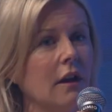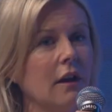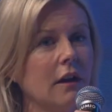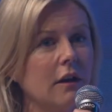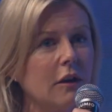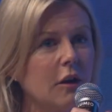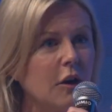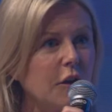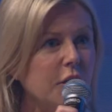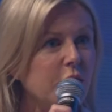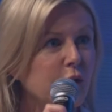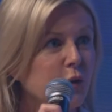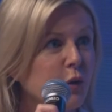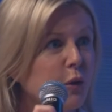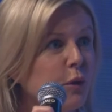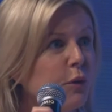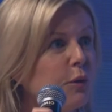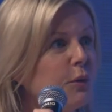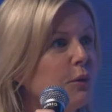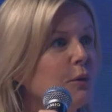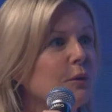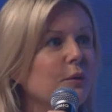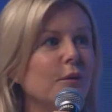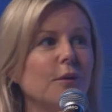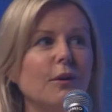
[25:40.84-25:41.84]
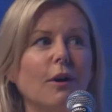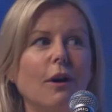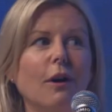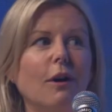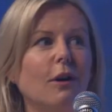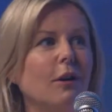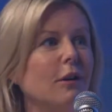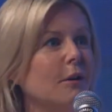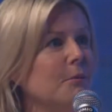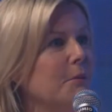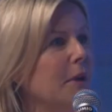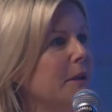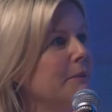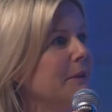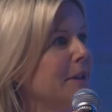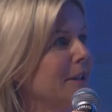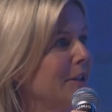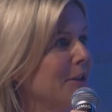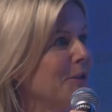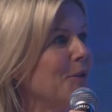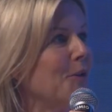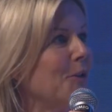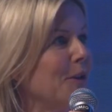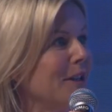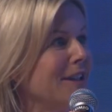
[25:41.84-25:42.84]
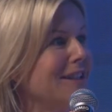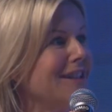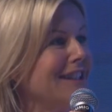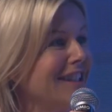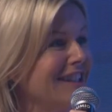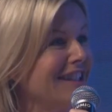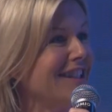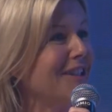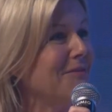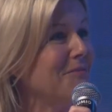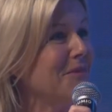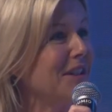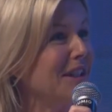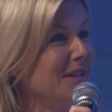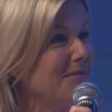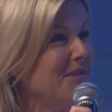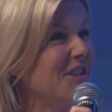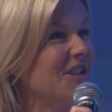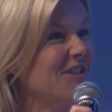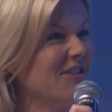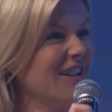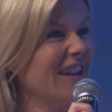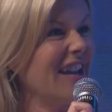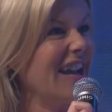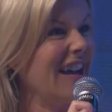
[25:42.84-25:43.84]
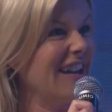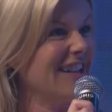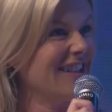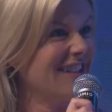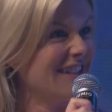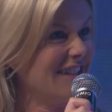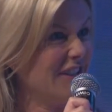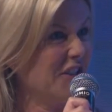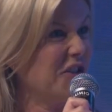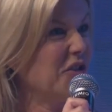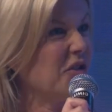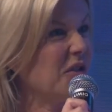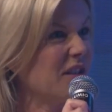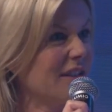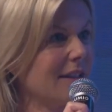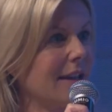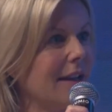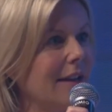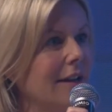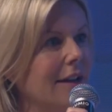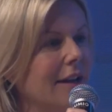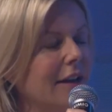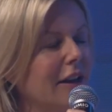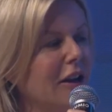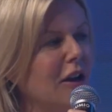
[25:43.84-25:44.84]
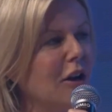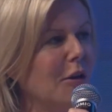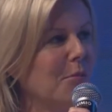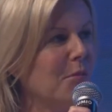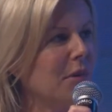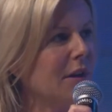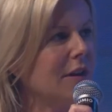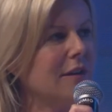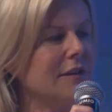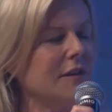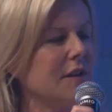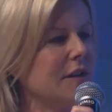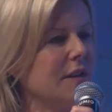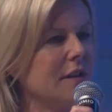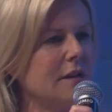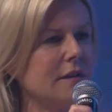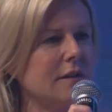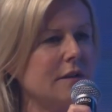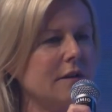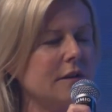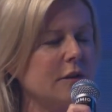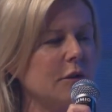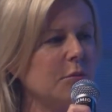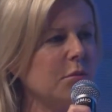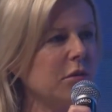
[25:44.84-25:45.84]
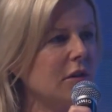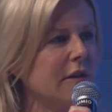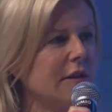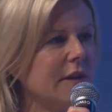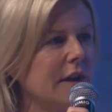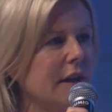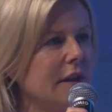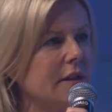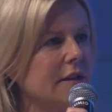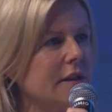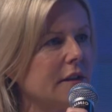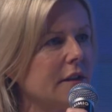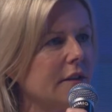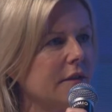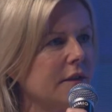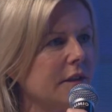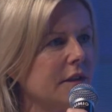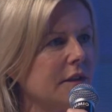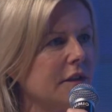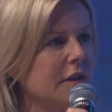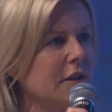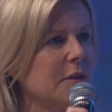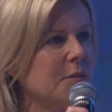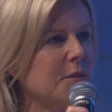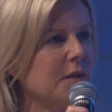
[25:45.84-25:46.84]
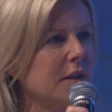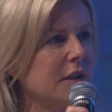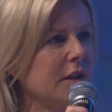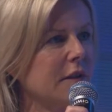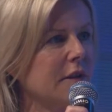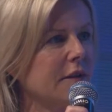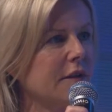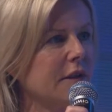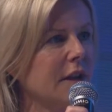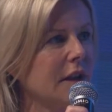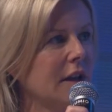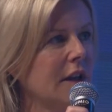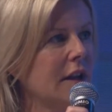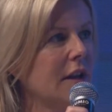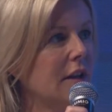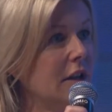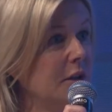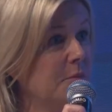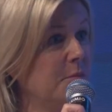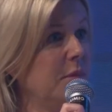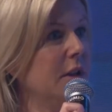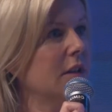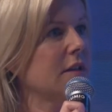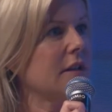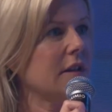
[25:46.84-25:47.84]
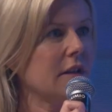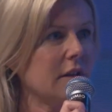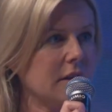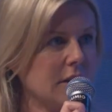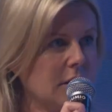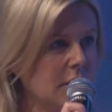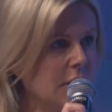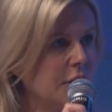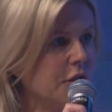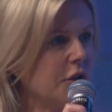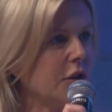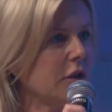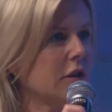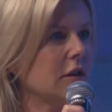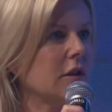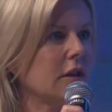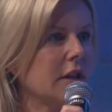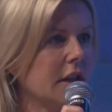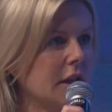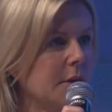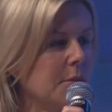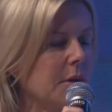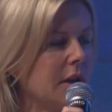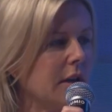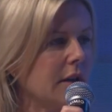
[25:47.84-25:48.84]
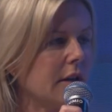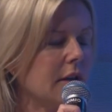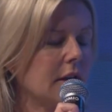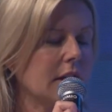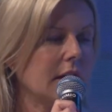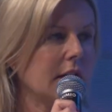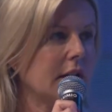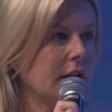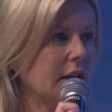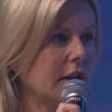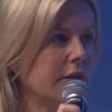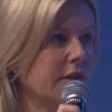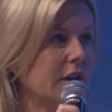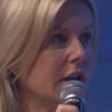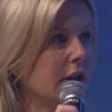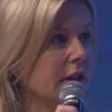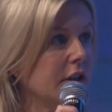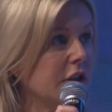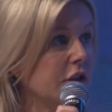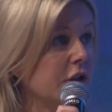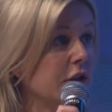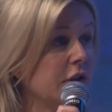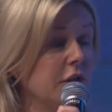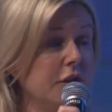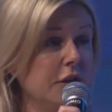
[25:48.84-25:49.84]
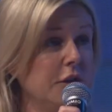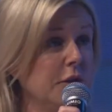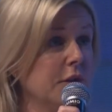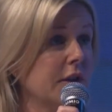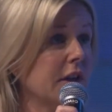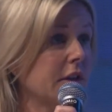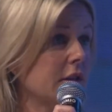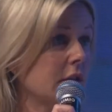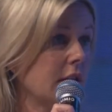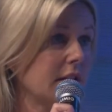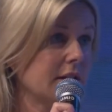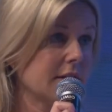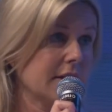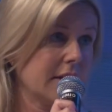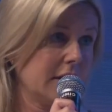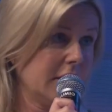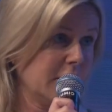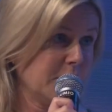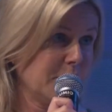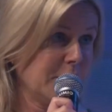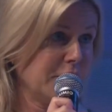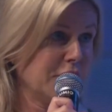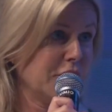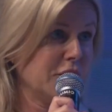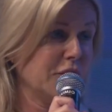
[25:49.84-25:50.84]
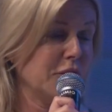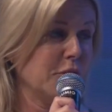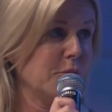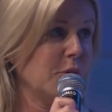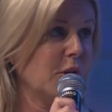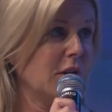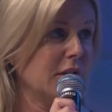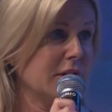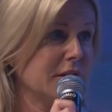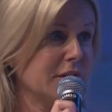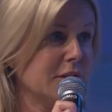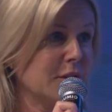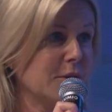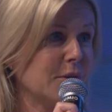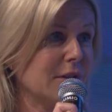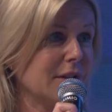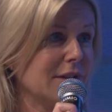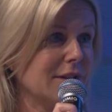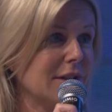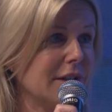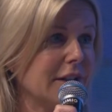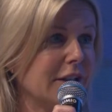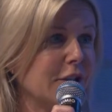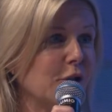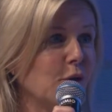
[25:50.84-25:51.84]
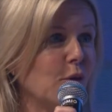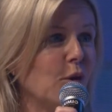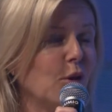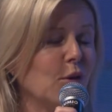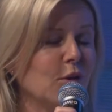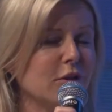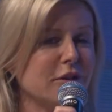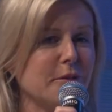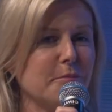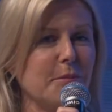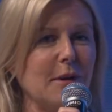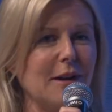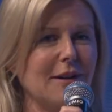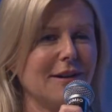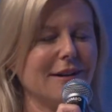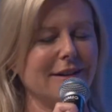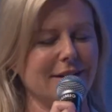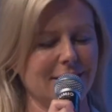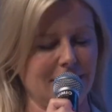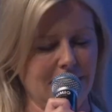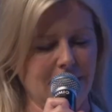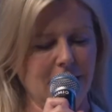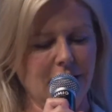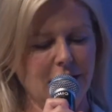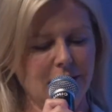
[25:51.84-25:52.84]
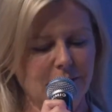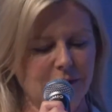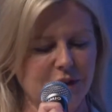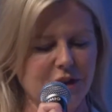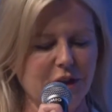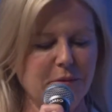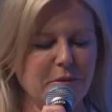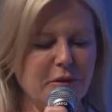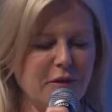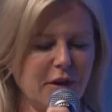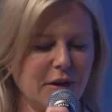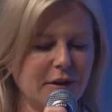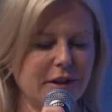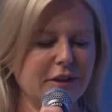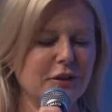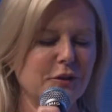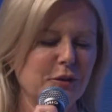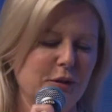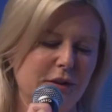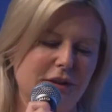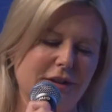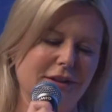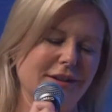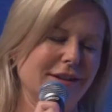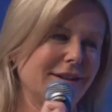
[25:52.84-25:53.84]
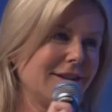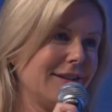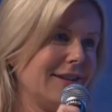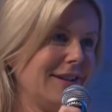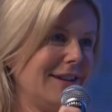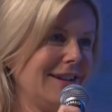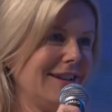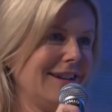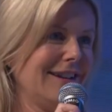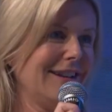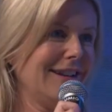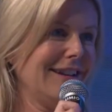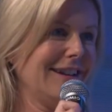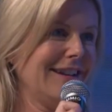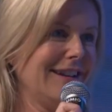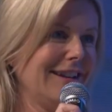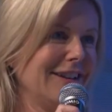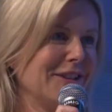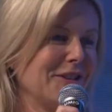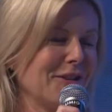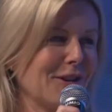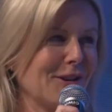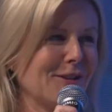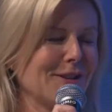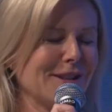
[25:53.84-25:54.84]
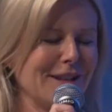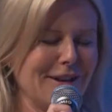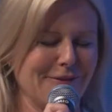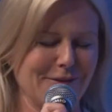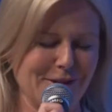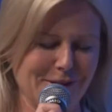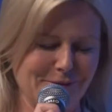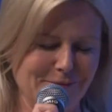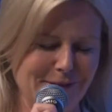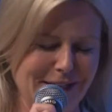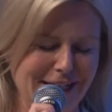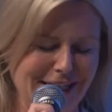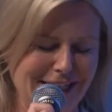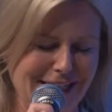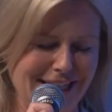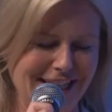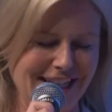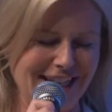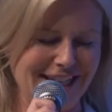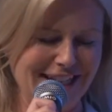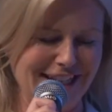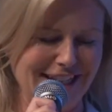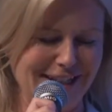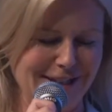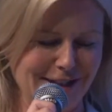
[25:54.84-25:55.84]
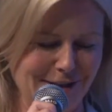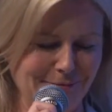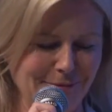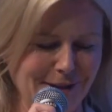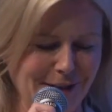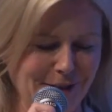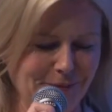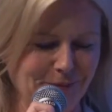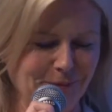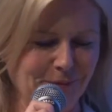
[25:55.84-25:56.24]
cut through all maybe the noise that sometimes you get as you're scaling up. And I just say it's super effective in terms of building the culture, keeping it alive, and you get to ask any question you want. So it's like no holds barred, which can be very interesting as you close off your week in Dublin.